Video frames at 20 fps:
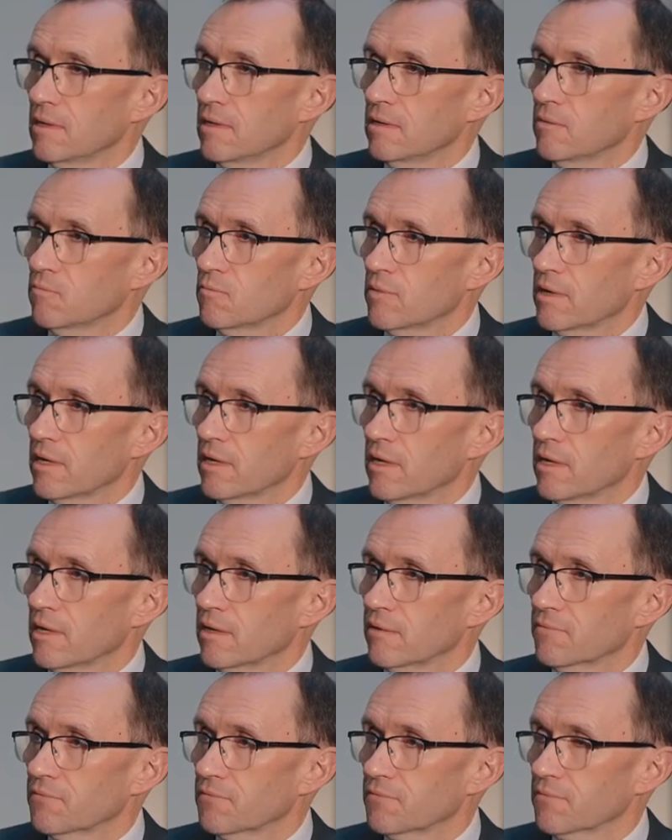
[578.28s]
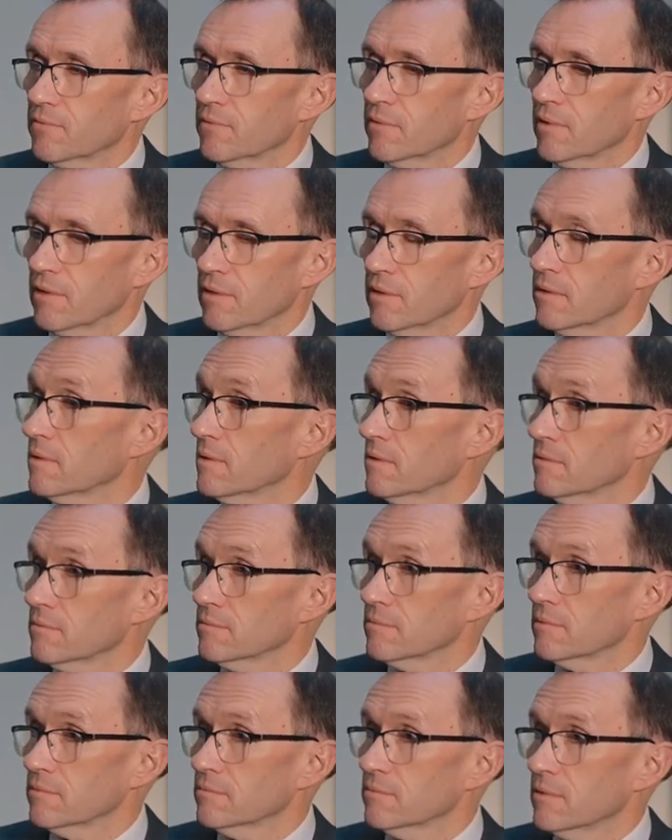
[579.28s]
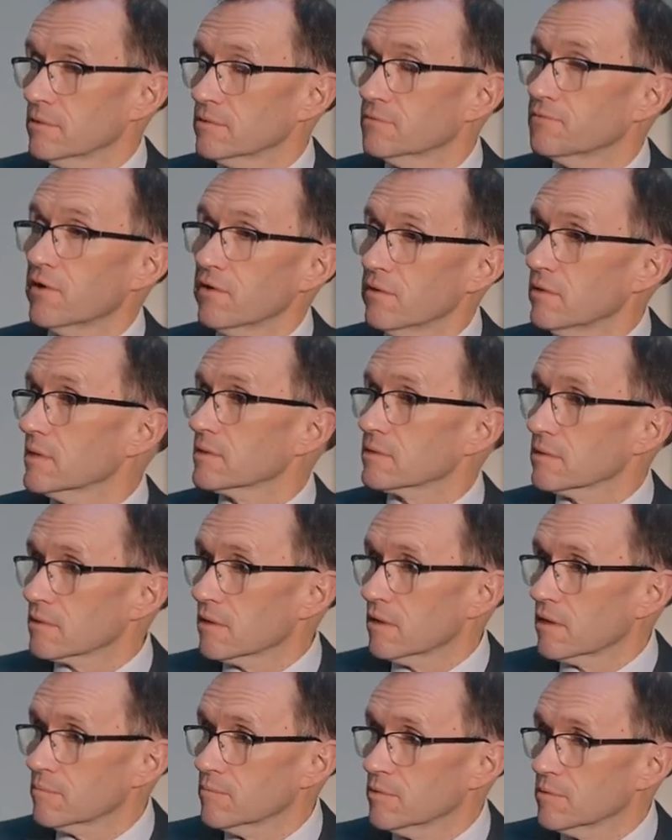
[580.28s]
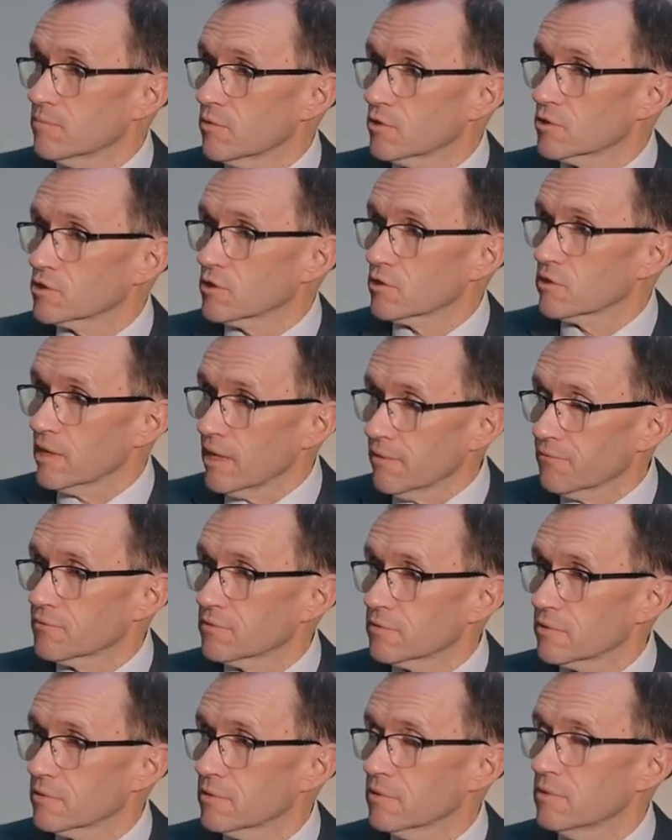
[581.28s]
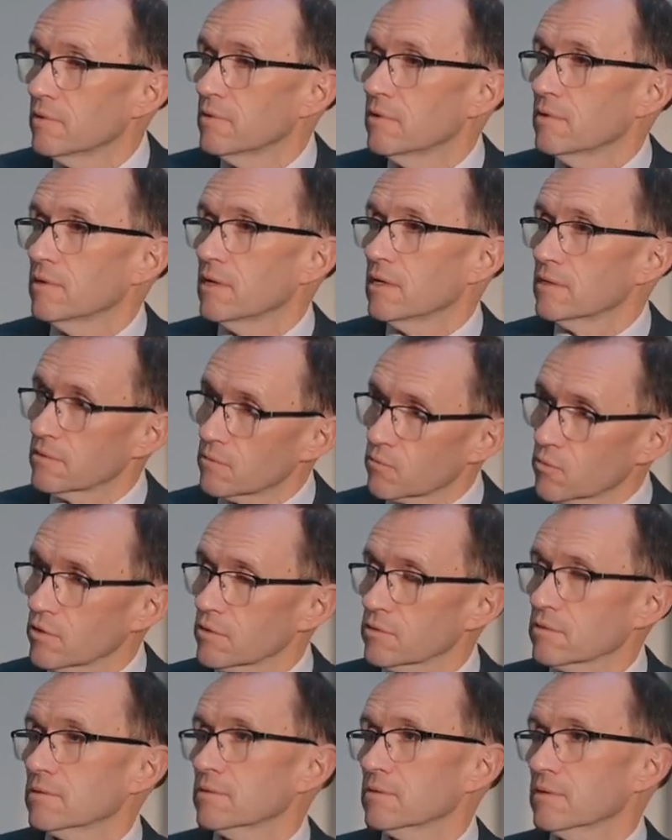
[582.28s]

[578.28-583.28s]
we have there's very little carbon budget left in the world.